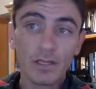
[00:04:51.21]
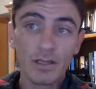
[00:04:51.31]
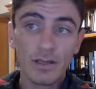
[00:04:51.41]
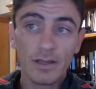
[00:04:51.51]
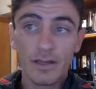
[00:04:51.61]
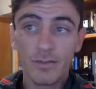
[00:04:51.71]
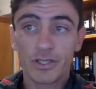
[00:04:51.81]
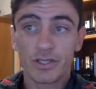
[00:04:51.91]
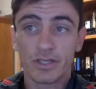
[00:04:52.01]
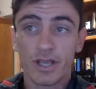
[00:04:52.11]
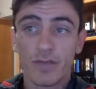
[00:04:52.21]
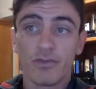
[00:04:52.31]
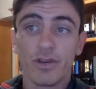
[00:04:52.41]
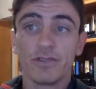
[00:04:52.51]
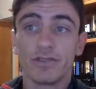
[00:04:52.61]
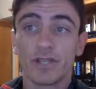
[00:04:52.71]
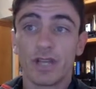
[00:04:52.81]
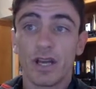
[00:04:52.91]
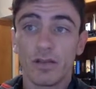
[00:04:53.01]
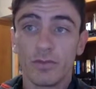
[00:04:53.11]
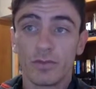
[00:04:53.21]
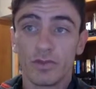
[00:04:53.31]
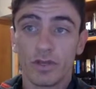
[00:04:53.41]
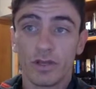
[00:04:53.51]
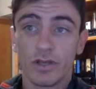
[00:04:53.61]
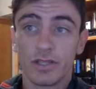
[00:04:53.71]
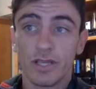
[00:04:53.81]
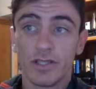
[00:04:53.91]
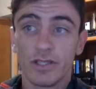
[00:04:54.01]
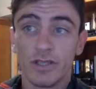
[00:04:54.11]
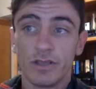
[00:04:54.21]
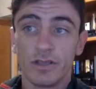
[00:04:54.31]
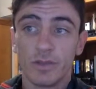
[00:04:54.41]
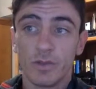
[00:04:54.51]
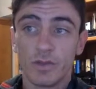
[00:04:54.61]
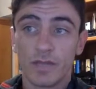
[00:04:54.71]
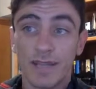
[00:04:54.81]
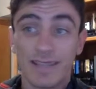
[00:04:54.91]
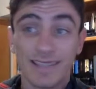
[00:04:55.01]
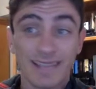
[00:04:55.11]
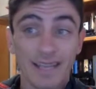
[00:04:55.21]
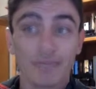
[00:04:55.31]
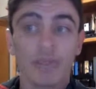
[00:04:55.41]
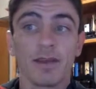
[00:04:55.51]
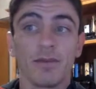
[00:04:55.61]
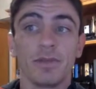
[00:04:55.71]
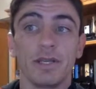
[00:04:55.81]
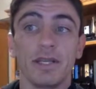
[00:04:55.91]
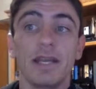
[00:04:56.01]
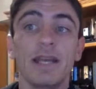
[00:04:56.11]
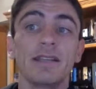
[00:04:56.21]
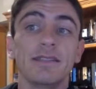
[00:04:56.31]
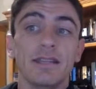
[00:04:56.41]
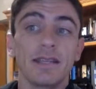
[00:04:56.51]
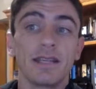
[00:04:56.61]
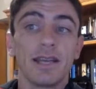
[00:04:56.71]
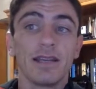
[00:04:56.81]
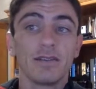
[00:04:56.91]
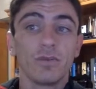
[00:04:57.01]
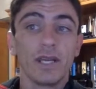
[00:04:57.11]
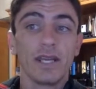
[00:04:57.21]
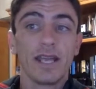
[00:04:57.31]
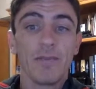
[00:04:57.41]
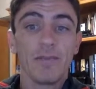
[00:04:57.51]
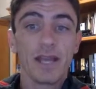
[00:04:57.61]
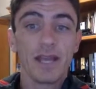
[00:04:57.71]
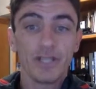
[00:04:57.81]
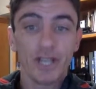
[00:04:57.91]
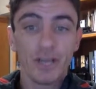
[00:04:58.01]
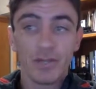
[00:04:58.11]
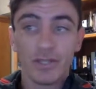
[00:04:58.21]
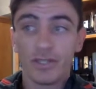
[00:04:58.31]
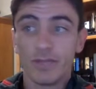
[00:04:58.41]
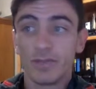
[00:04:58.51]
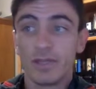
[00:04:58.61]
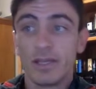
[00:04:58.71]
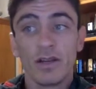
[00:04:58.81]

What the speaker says: their mission statement reads, the Chicago Bulls organization is a sports entertainment company dedicated to winning NBA championships.